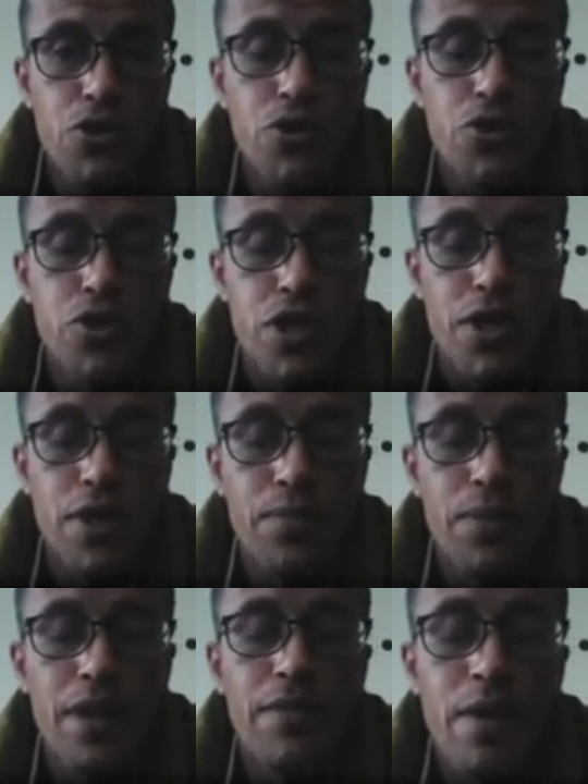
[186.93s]
should
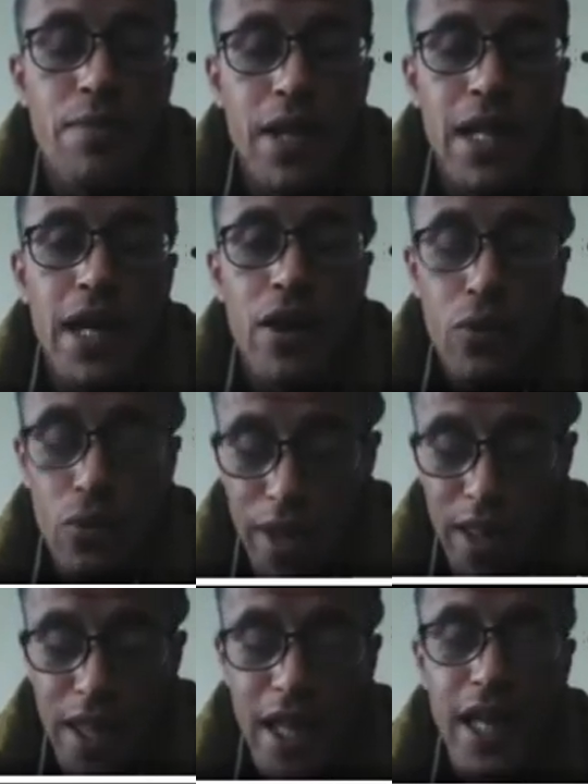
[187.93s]
be familiar
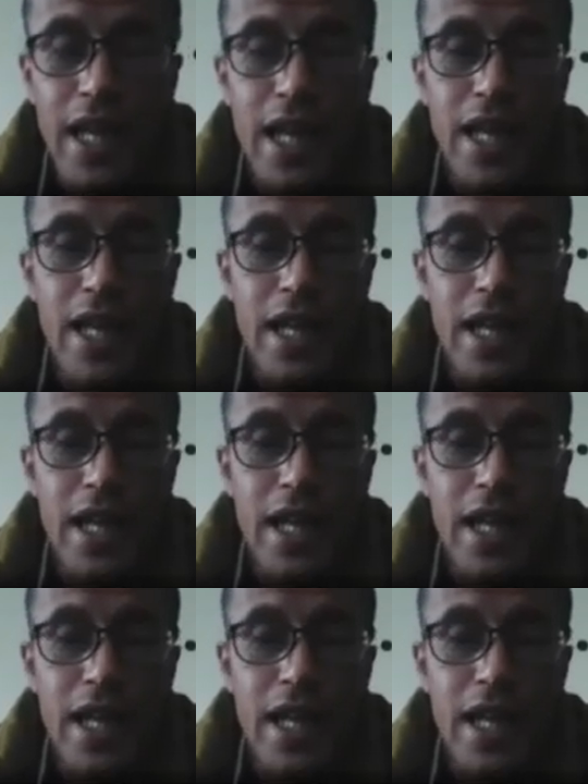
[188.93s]
with the